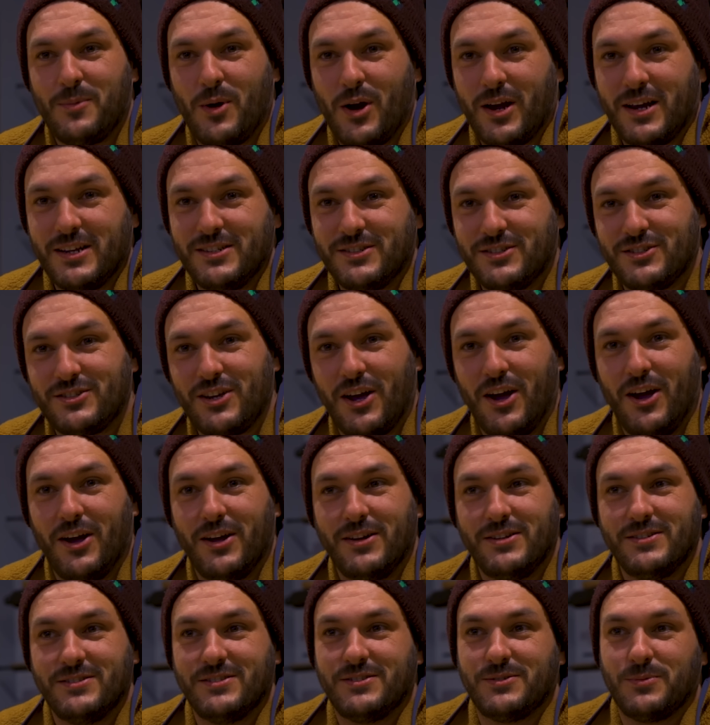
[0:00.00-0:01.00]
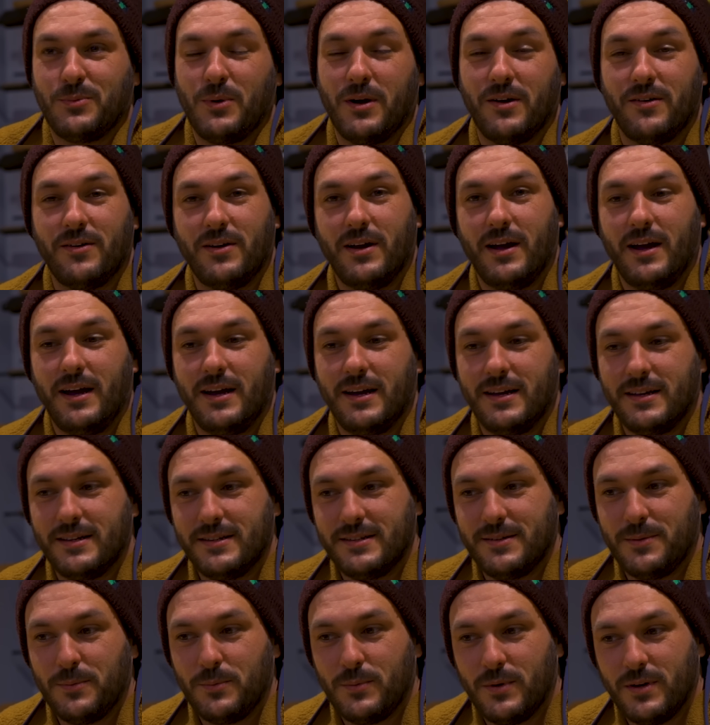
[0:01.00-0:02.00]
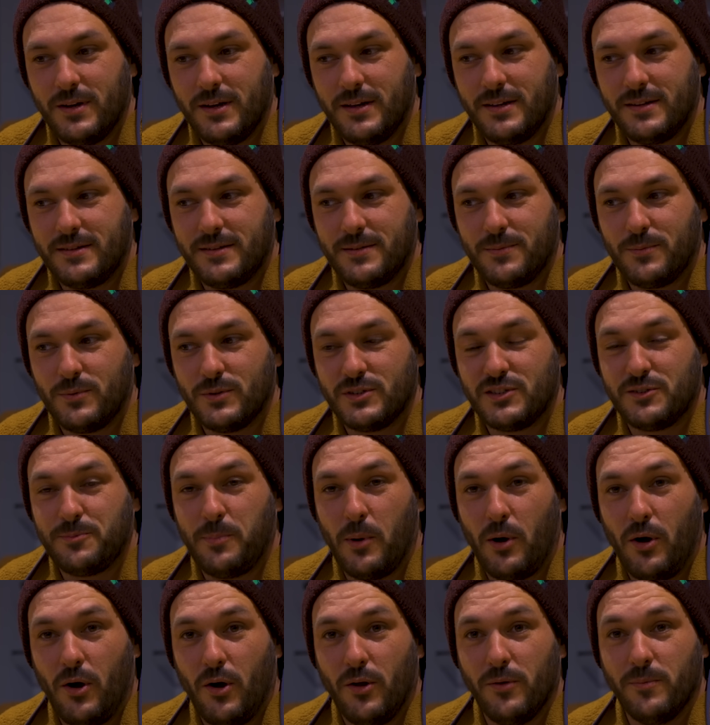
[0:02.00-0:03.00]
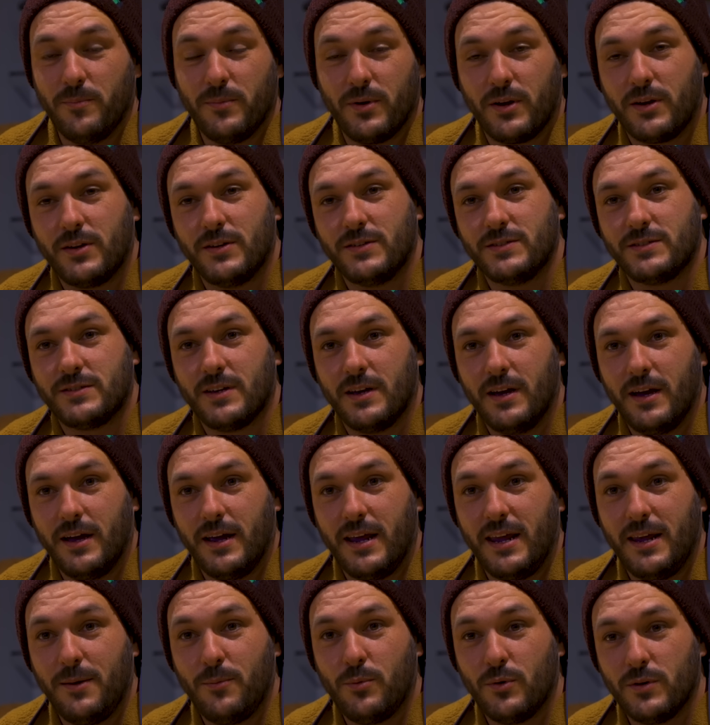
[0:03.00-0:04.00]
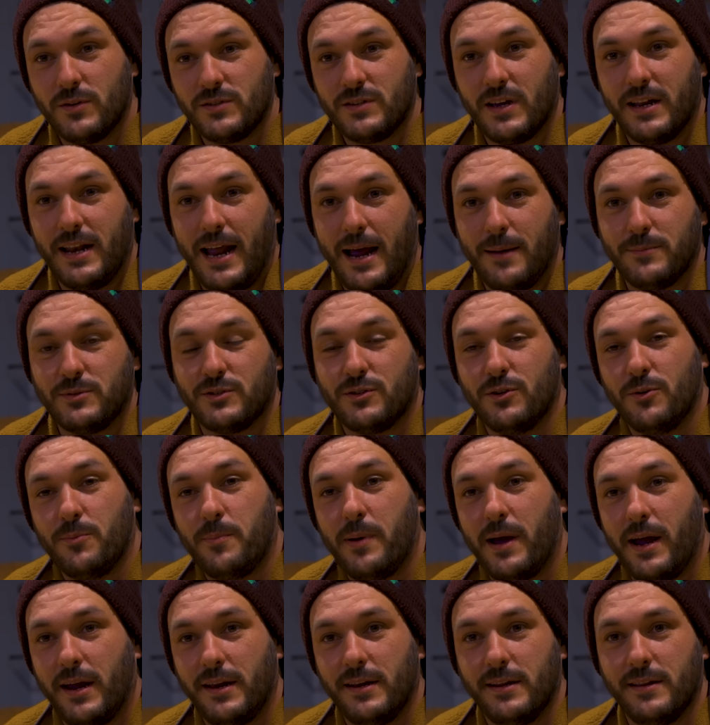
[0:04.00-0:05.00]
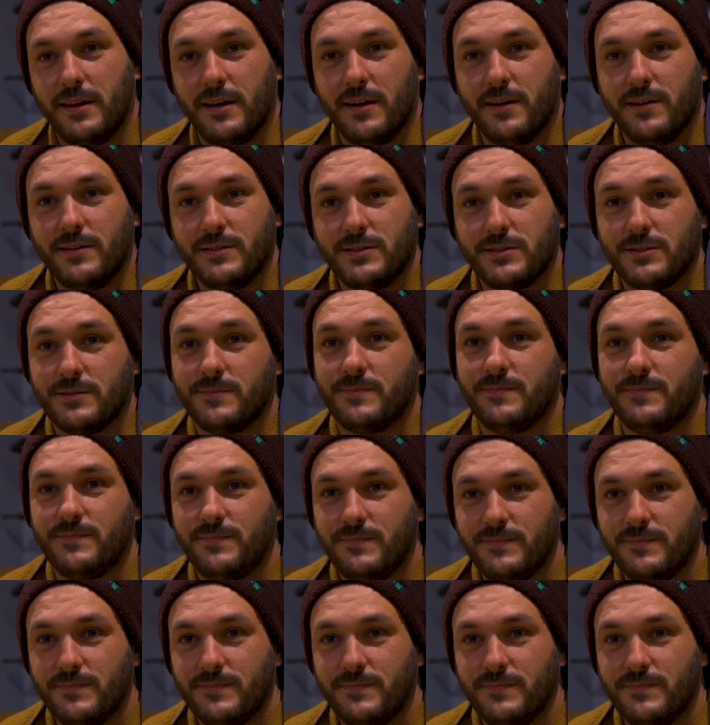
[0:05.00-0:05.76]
my concerns were uh, were were spot on because uh, he was an absolute pain in the ass.